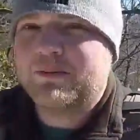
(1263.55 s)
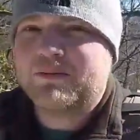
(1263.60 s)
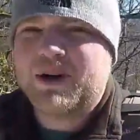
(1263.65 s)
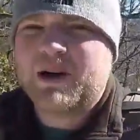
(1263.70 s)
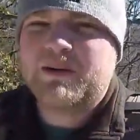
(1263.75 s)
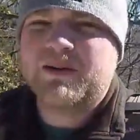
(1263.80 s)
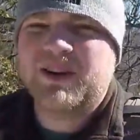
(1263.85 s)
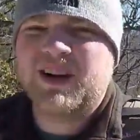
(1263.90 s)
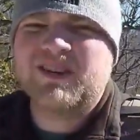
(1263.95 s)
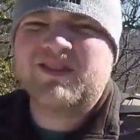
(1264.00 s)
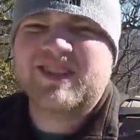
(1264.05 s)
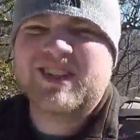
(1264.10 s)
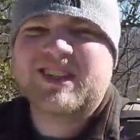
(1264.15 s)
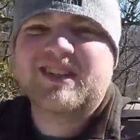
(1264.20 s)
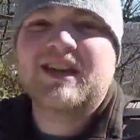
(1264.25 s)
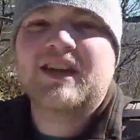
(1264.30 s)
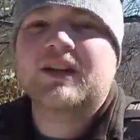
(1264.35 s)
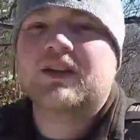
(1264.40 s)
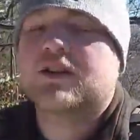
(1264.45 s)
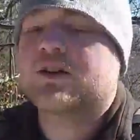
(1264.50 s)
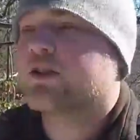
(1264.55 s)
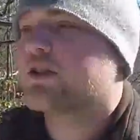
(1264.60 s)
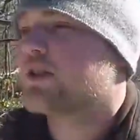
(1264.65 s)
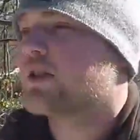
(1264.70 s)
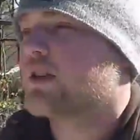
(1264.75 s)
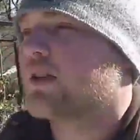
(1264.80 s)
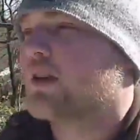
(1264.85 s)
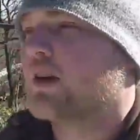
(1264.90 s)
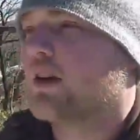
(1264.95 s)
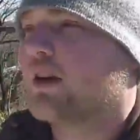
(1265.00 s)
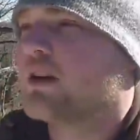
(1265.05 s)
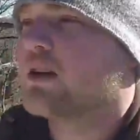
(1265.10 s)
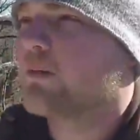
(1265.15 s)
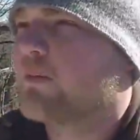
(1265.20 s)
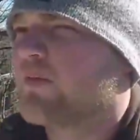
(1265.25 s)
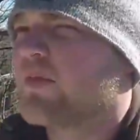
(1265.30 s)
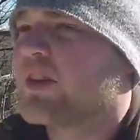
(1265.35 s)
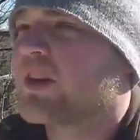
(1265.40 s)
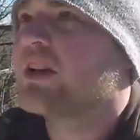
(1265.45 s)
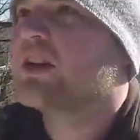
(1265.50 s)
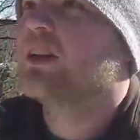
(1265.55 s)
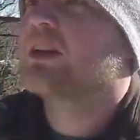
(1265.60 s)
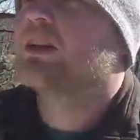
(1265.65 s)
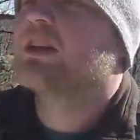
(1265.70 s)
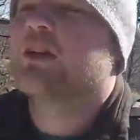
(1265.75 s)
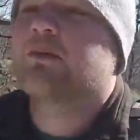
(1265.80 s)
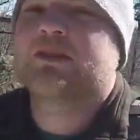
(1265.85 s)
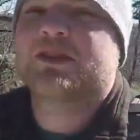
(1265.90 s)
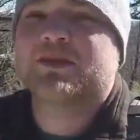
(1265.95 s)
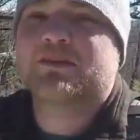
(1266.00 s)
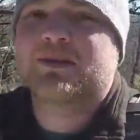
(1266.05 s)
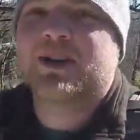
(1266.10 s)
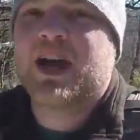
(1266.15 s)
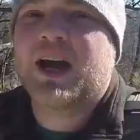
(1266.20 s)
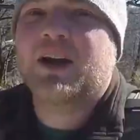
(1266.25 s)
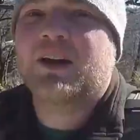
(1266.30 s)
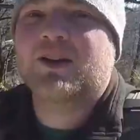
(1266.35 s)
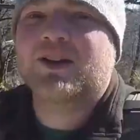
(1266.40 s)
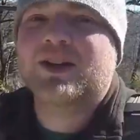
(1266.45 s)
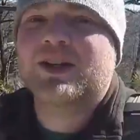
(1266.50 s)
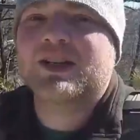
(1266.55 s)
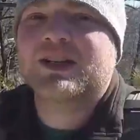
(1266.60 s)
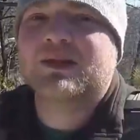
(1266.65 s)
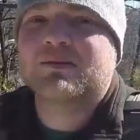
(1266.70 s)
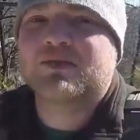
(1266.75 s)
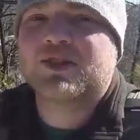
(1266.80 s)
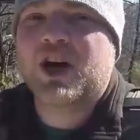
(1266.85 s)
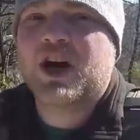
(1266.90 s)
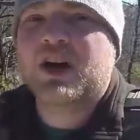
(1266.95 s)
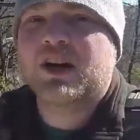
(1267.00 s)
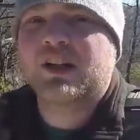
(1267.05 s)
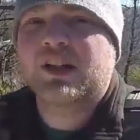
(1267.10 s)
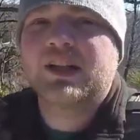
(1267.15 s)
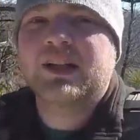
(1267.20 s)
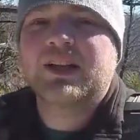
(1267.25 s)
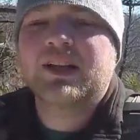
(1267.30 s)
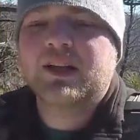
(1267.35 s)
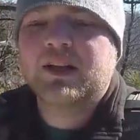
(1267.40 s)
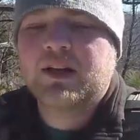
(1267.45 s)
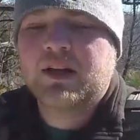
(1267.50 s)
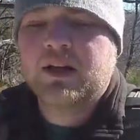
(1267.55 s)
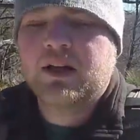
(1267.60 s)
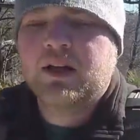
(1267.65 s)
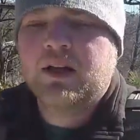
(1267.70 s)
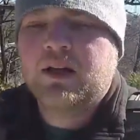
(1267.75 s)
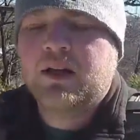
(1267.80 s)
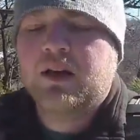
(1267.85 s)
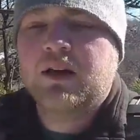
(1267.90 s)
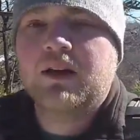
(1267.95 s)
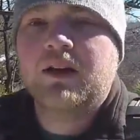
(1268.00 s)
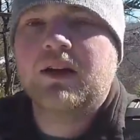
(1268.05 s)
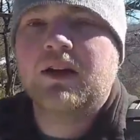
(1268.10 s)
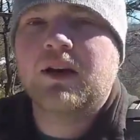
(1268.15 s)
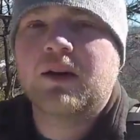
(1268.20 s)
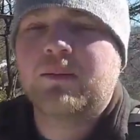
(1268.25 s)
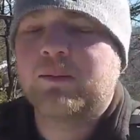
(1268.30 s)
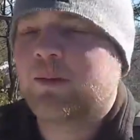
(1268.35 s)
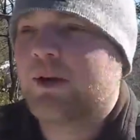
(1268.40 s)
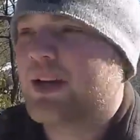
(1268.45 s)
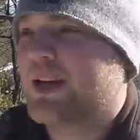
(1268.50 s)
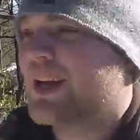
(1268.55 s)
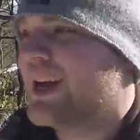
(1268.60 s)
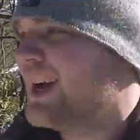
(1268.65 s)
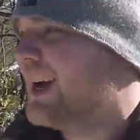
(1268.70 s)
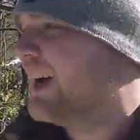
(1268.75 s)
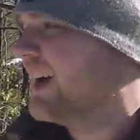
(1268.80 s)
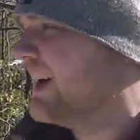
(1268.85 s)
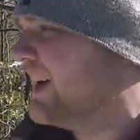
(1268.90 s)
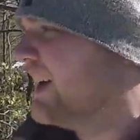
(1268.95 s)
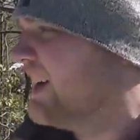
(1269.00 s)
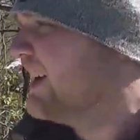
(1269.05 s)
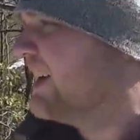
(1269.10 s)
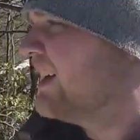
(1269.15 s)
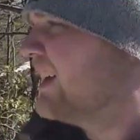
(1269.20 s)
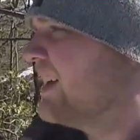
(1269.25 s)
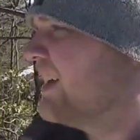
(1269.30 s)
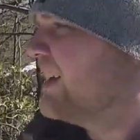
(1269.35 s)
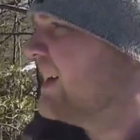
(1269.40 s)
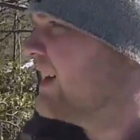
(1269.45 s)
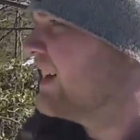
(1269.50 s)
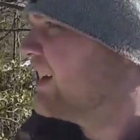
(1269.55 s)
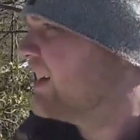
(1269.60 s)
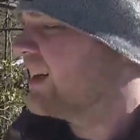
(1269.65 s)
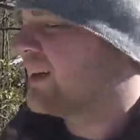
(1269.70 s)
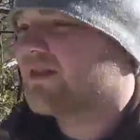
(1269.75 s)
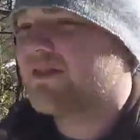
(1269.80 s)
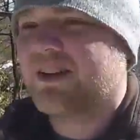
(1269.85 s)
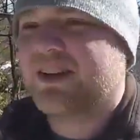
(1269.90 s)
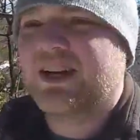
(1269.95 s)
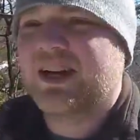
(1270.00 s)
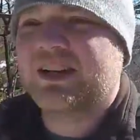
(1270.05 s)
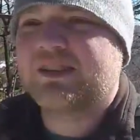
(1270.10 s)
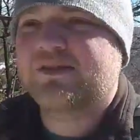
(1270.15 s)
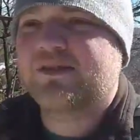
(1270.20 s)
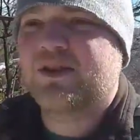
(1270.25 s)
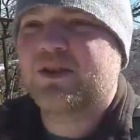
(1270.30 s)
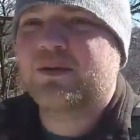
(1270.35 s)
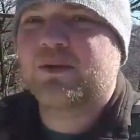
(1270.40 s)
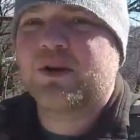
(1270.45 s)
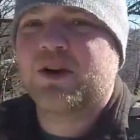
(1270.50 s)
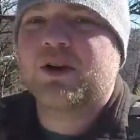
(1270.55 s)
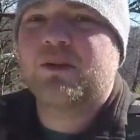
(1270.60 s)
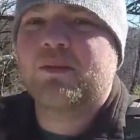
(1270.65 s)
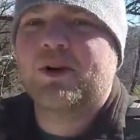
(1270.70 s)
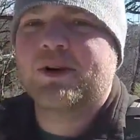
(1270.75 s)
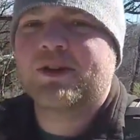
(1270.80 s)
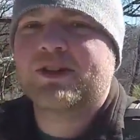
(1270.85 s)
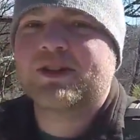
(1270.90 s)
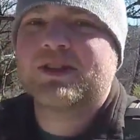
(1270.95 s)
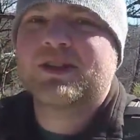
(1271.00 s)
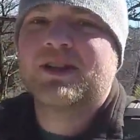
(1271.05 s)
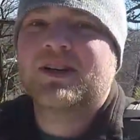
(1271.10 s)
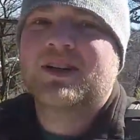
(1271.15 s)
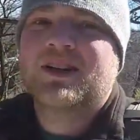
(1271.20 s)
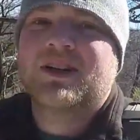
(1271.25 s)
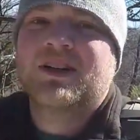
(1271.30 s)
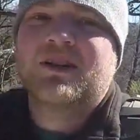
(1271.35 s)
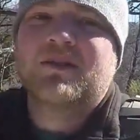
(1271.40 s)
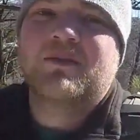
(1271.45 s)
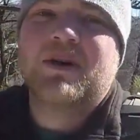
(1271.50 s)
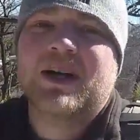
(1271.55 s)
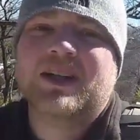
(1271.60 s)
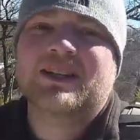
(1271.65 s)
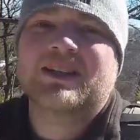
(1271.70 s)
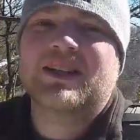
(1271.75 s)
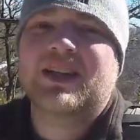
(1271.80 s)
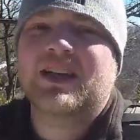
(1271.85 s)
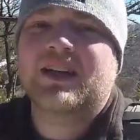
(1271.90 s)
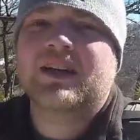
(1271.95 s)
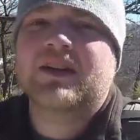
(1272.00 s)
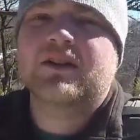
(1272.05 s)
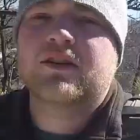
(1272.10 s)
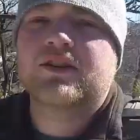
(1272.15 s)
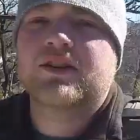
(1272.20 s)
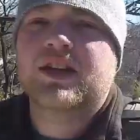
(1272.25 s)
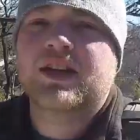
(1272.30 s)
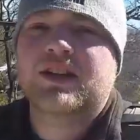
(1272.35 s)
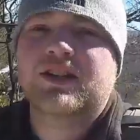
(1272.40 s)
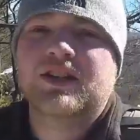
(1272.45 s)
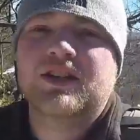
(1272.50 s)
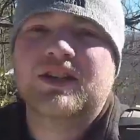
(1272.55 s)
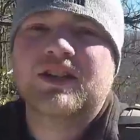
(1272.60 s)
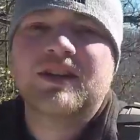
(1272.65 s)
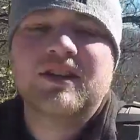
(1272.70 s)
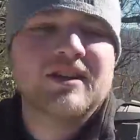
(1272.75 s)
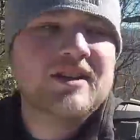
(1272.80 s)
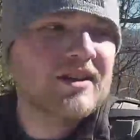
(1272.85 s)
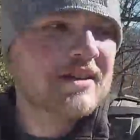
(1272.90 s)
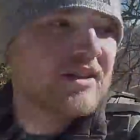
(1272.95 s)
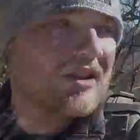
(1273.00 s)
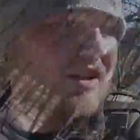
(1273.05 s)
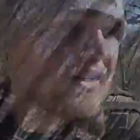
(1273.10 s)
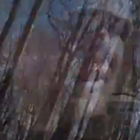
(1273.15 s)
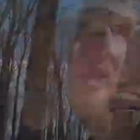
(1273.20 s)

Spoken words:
I'm going to have Snickers. Give me some calories, some chocolate. But yeah, definitely a nice view. We're almost back to that intersection.